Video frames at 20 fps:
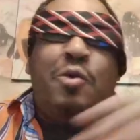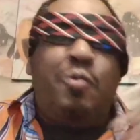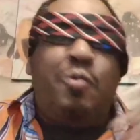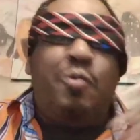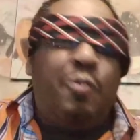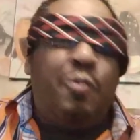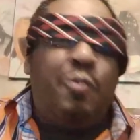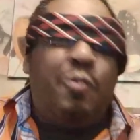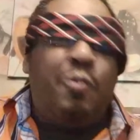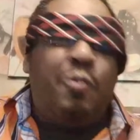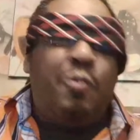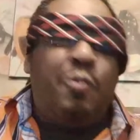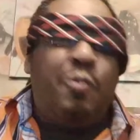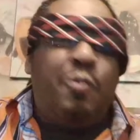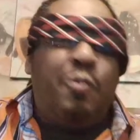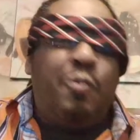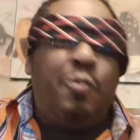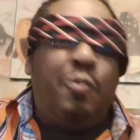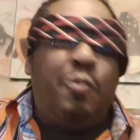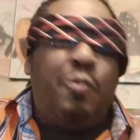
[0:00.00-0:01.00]
with
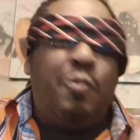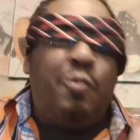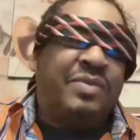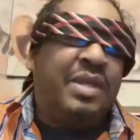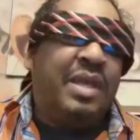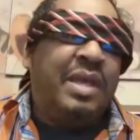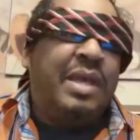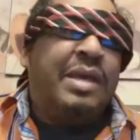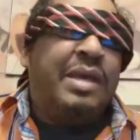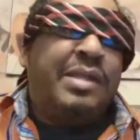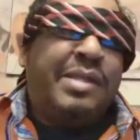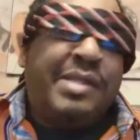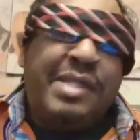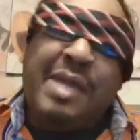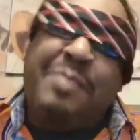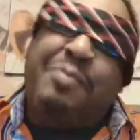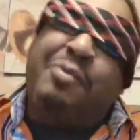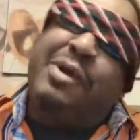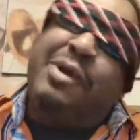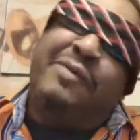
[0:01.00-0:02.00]
bells,
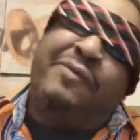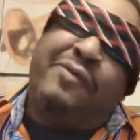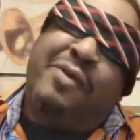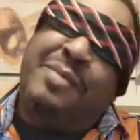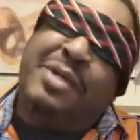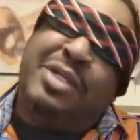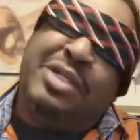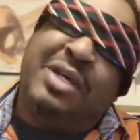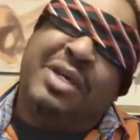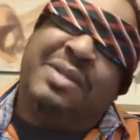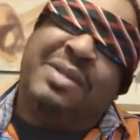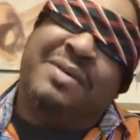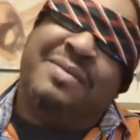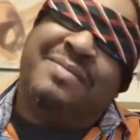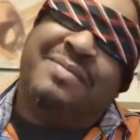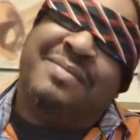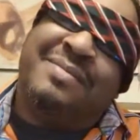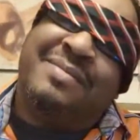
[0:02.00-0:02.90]
separate from each other